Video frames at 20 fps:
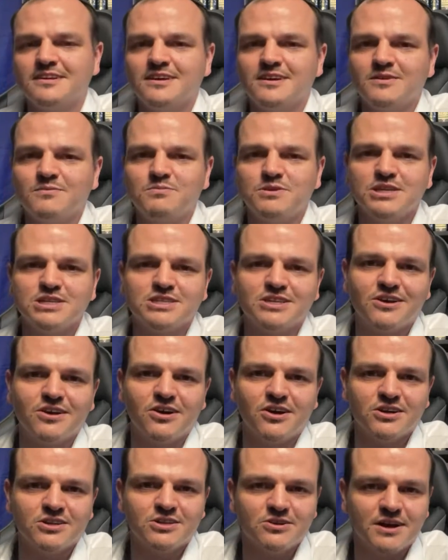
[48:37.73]
Please
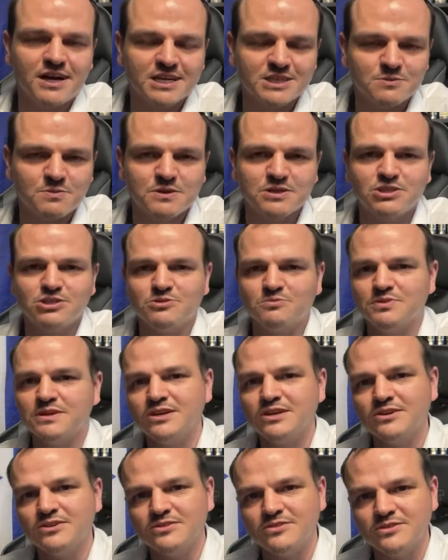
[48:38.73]
God, your husband should be
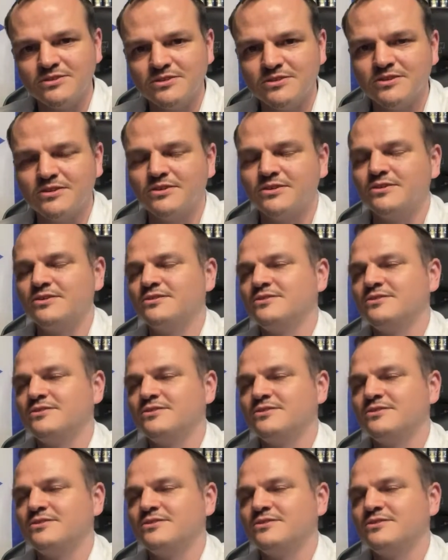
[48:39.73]
good to you.